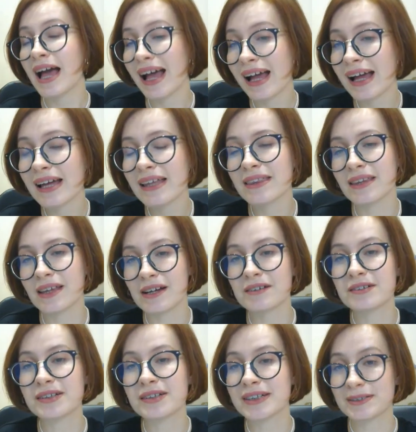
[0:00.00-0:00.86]
and
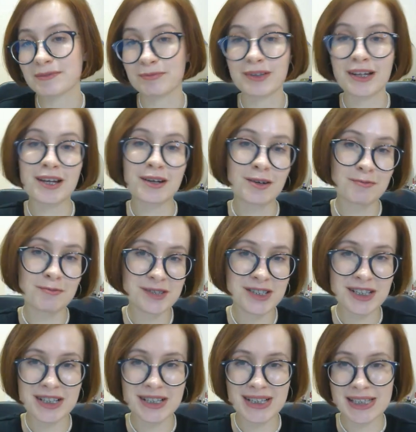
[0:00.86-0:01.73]
their display
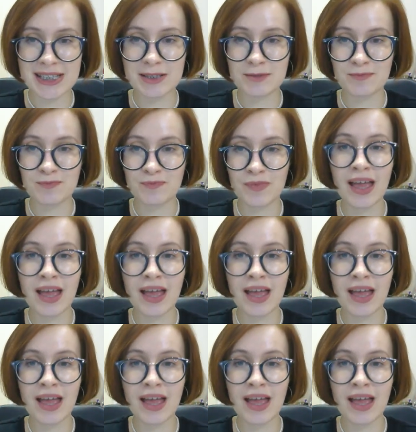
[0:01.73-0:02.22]
options.